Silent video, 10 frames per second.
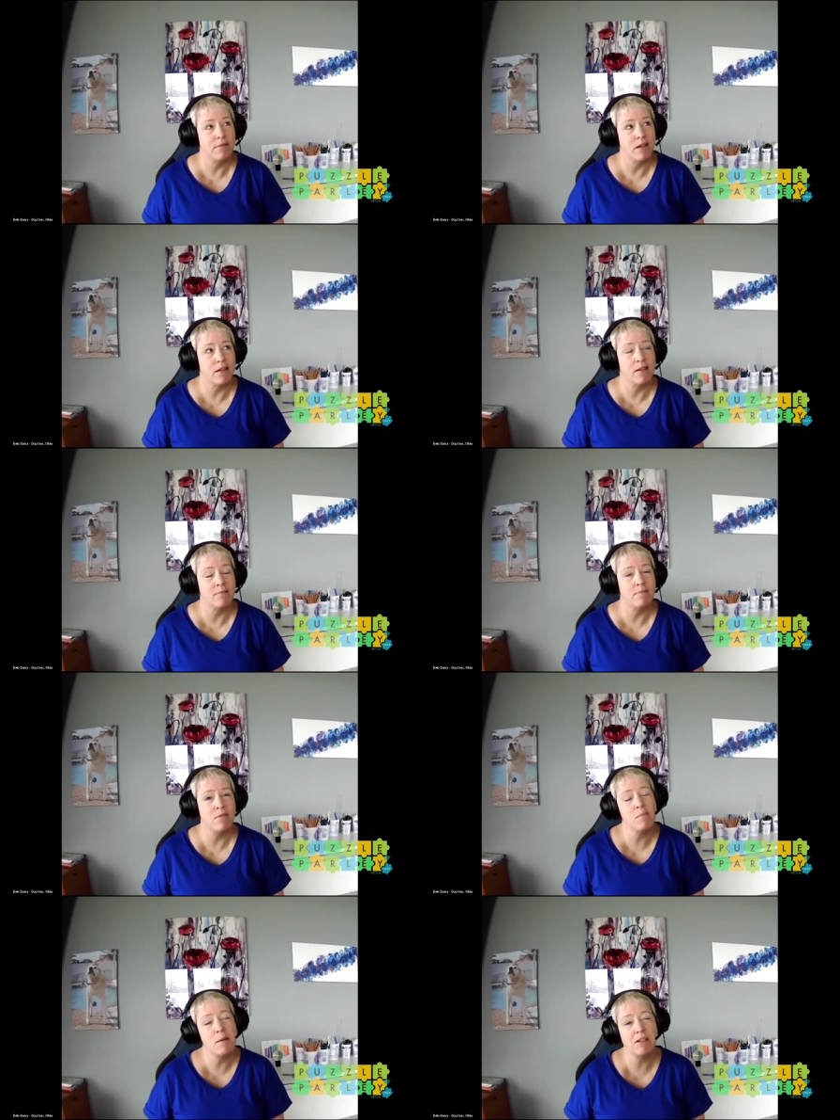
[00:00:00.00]
um,
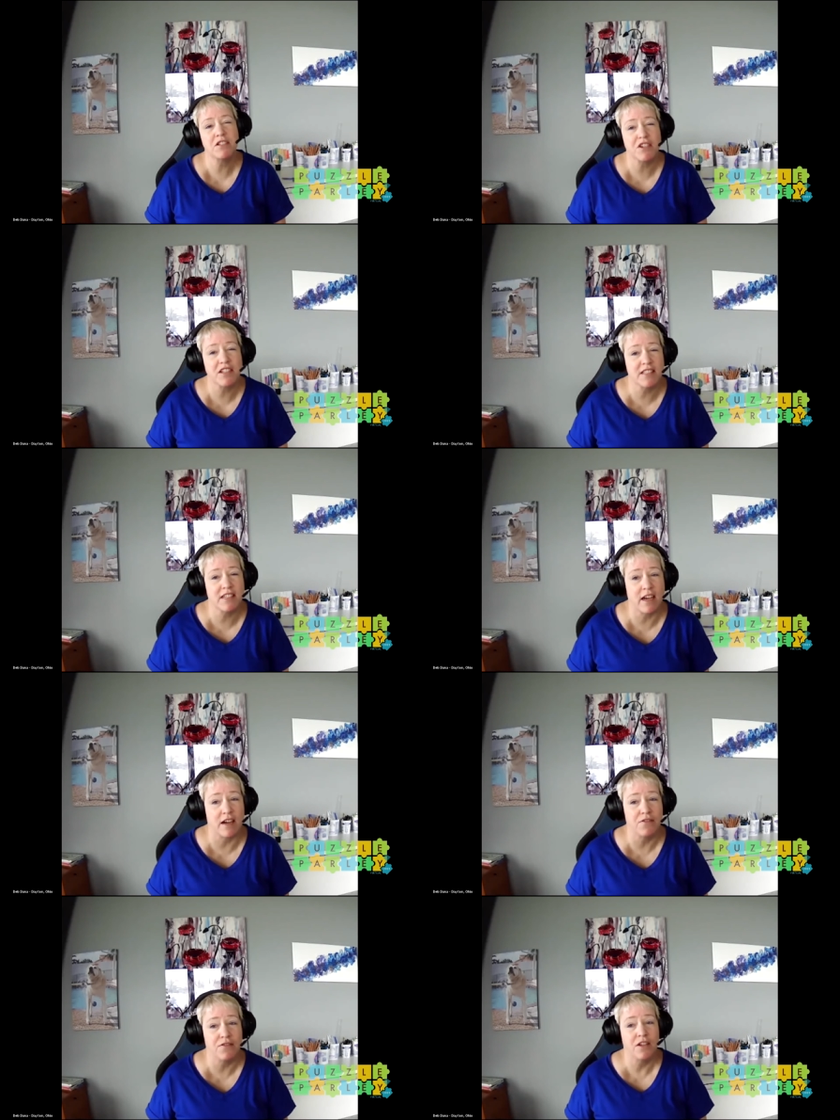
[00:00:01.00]
or maybe just crazy
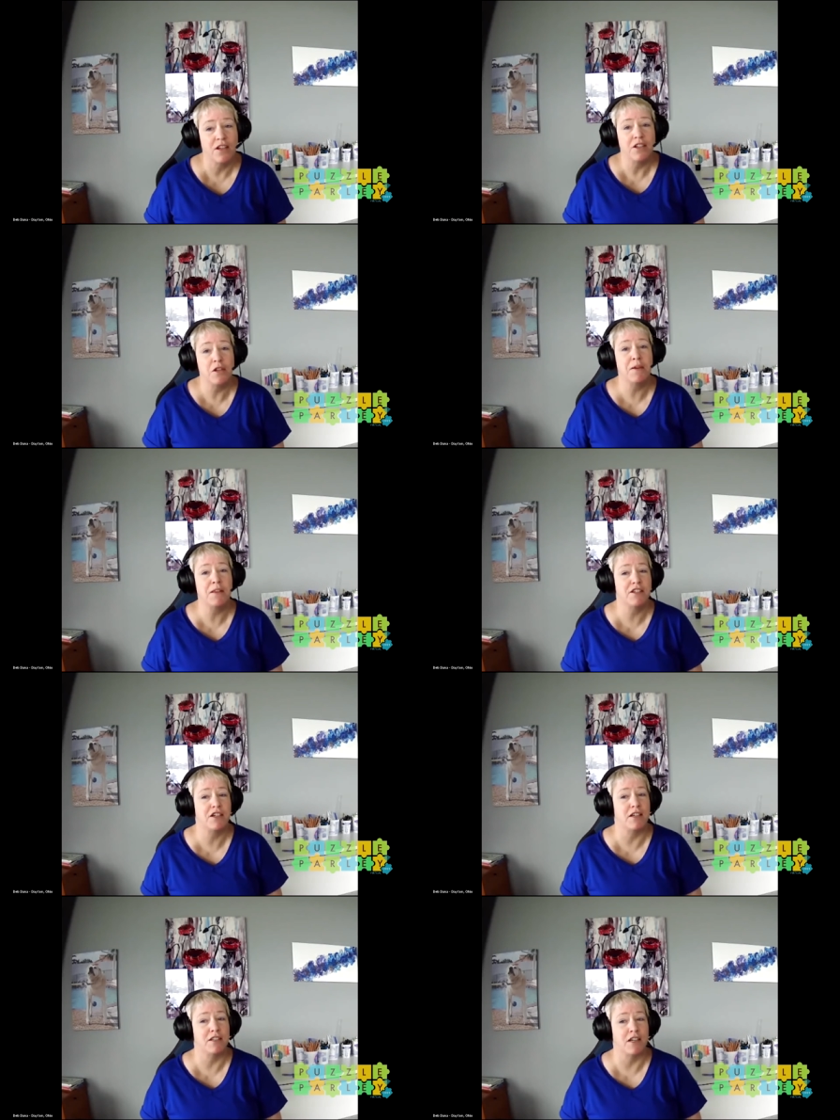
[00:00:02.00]
enough. You be the
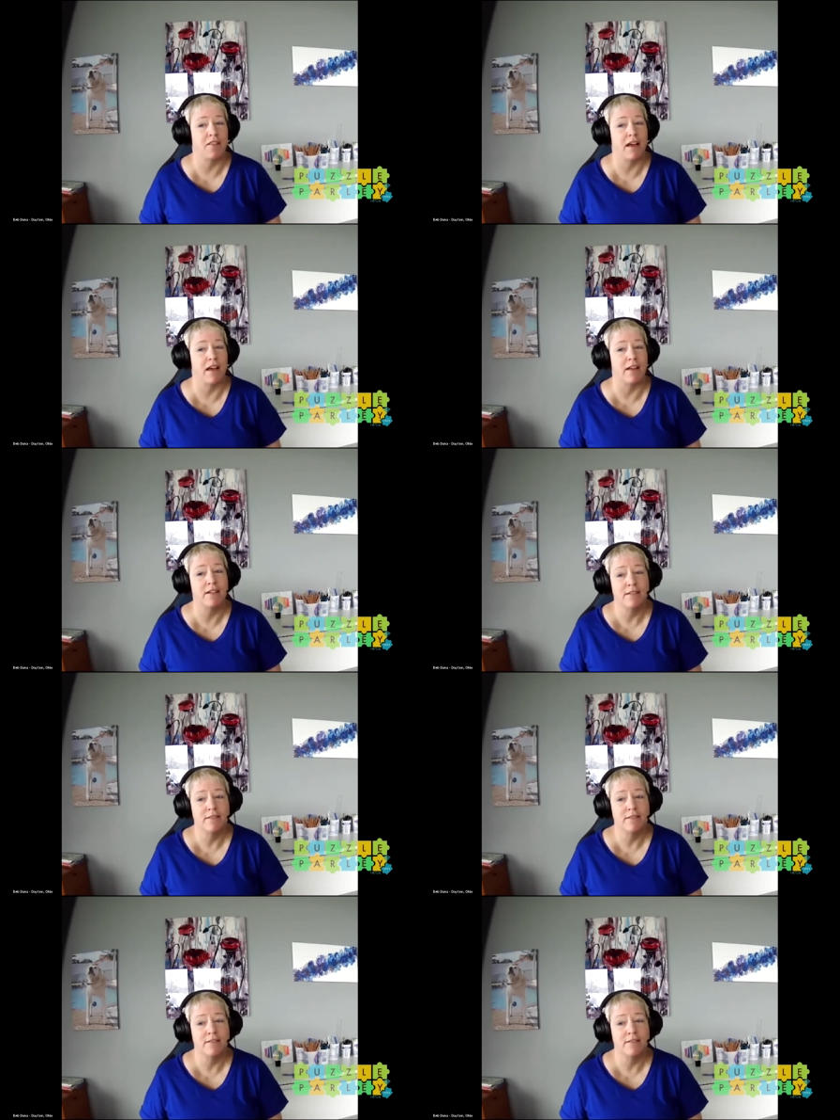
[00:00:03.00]
judge on that.